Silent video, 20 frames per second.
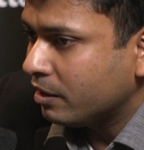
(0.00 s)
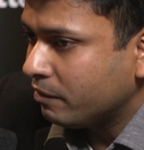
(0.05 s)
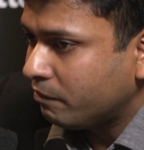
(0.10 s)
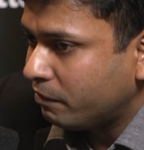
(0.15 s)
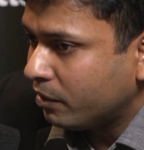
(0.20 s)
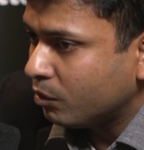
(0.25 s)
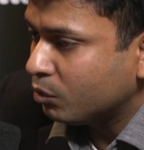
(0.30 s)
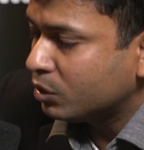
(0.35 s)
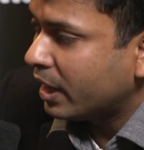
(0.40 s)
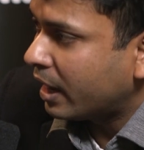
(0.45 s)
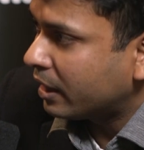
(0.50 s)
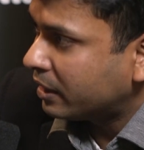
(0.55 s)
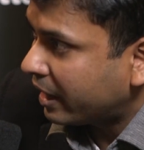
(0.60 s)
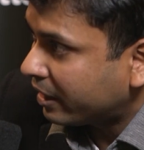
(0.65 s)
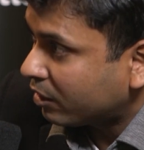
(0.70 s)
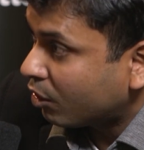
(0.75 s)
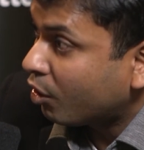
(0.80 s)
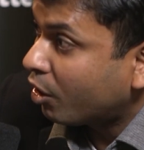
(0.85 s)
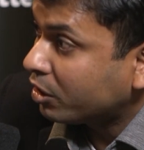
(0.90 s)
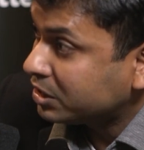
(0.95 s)
review their
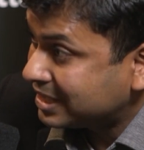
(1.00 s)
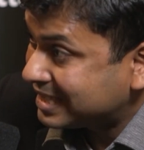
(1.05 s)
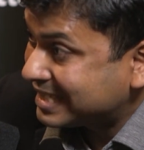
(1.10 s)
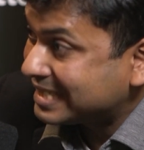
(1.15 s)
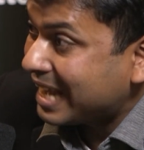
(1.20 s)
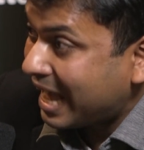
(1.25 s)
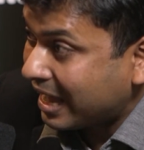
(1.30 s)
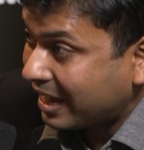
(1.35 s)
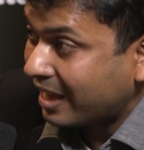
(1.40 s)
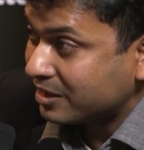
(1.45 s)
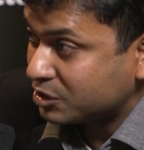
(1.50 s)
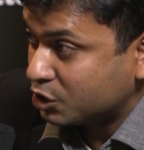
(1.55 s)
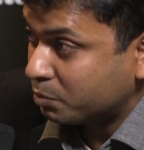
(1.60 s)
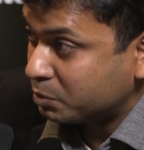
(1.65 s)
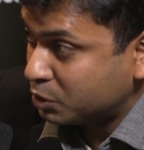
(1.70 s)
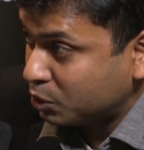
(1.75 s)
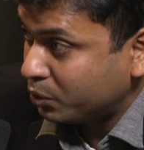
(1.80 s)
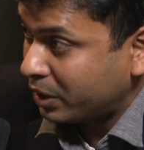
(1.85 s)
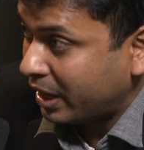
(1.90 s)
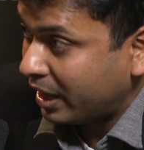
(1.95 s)
technology stack as
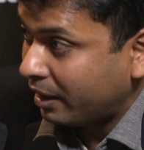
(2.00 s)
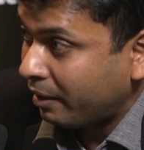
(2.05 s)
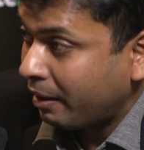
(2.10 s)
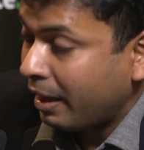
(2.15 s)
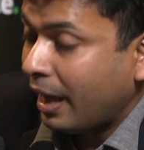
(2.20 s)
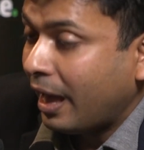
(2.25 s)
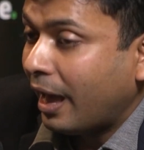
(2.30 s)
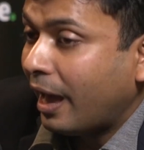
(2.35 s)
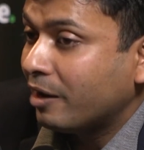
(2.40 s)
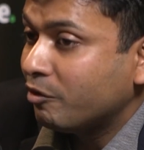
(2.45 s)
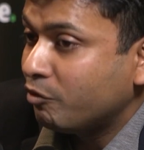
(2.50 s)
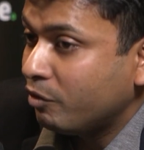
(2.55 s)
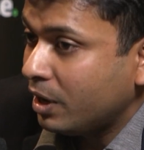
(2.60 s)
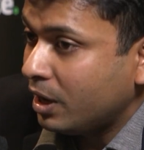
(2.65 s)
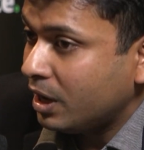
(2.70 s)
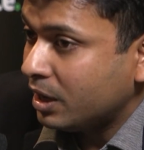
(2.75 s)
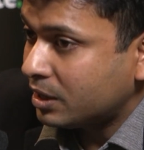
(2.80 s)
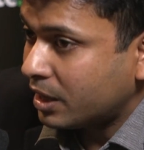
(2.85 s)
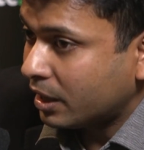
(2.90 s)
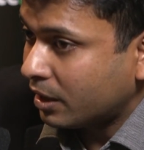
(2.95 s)
of today and
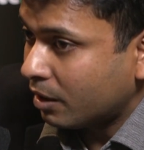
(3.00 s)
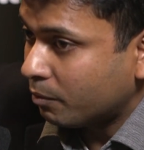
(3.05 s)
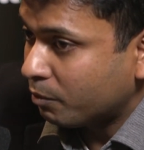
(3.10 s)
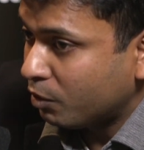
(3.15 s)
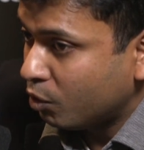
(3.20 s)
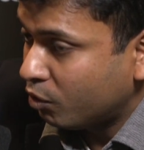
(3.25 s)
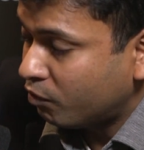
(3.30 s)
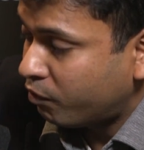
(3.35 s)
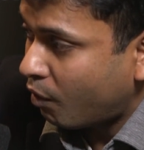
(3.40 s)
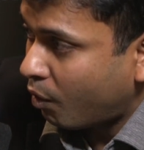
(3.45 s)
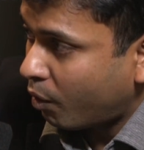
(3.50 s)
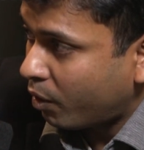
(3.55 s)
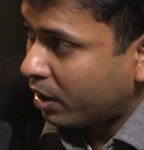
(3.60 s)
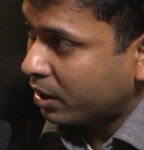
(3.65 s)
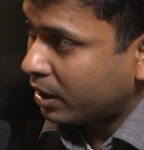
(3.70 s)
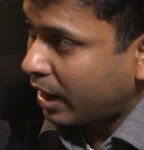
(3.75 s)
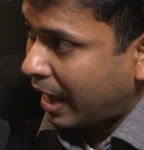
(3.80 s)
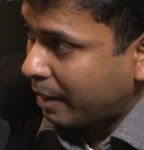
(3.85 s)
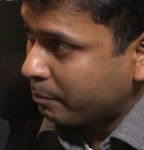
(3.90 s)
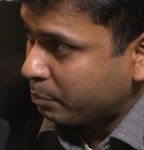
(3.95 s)
really take a look
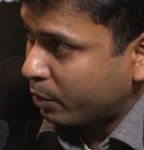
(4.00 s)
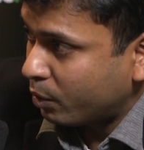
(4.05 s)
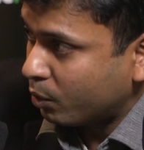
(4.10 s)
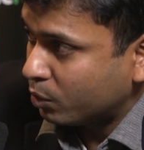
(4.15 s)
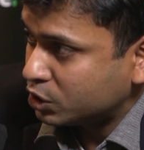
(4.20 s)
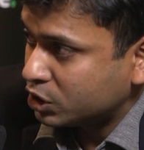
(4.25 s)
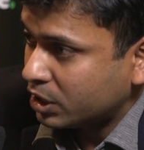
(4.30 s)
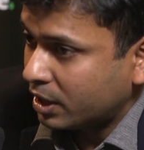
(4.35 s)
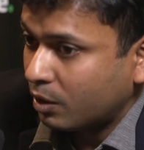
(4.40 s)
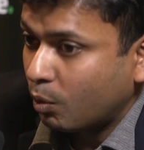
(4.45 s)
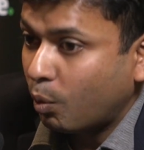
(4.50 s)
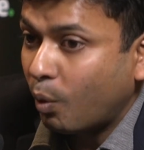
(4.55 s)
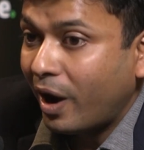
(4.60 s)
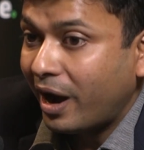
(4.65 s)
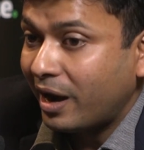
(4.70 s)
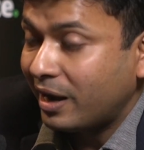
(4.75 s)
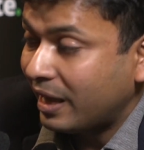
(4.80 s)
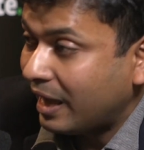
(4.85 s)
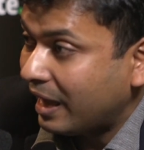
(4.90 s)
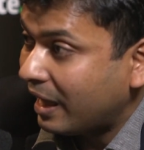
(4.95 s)
forward approach and
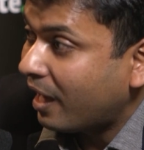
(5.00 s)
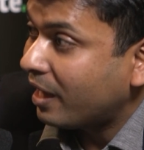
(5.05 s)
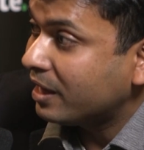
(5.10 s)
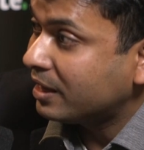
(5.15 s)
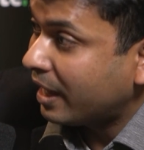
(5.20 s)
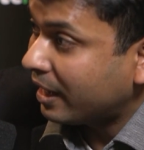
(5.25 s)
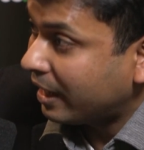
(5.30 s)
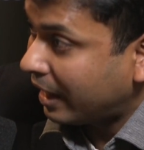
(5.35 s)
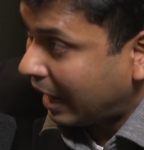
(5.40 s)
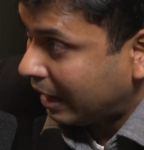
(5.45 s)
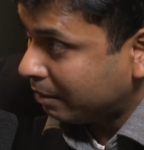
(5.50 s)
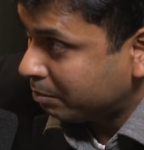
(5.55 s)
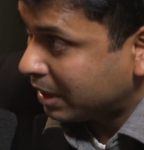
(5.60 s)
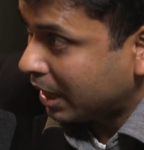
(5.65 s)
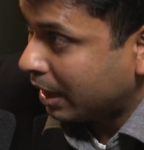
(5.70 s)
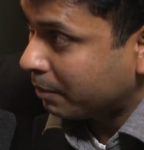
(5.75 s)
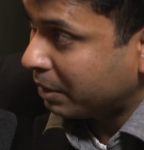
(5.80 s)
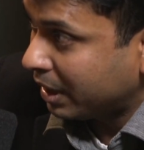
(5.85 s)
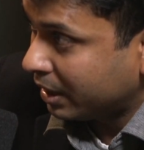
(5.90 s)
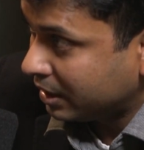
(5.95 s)
where AI can help
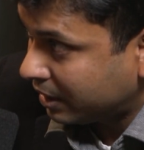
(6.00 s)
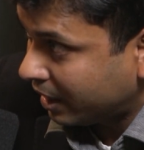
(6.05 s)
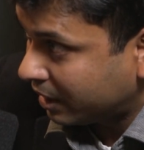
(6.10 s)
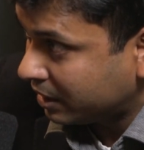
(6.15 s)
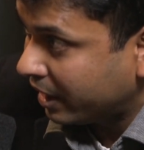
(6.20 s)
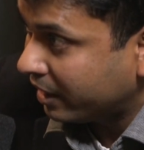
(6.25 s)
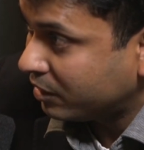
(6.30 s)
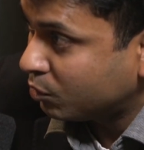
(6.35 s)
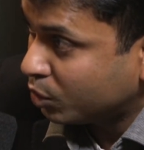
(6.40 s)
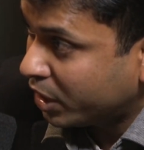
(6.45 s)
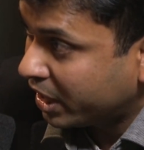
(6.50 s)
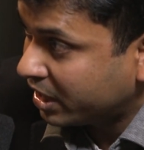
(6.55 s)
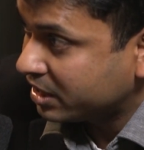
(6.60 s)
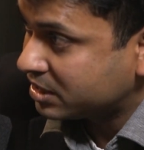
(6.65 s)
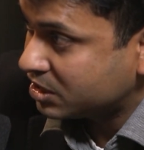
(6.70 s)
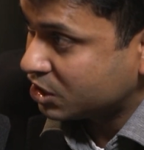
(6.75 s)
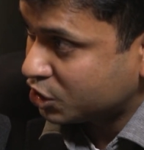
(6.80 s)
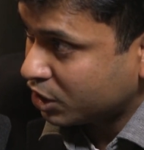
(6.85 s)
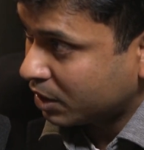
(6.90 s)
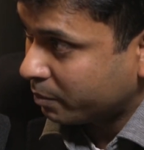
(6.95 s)
them in their day-to-day
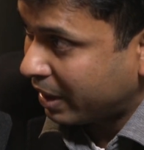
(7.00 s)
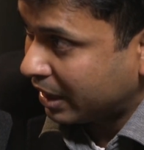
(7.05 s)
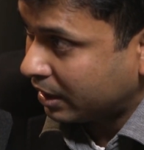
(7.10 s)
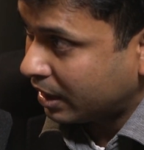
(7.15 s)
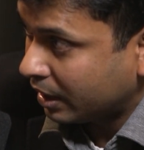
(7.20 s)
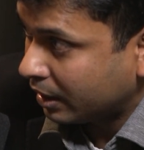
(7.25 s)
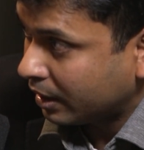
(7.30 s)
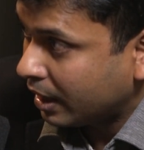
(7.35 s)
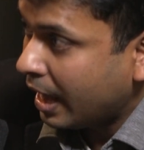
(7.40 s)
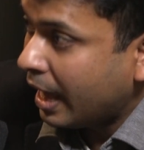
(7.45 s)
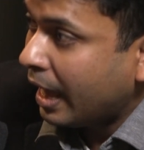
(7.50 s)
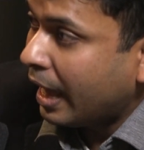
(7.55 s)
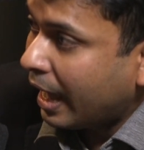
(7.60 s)
decision making.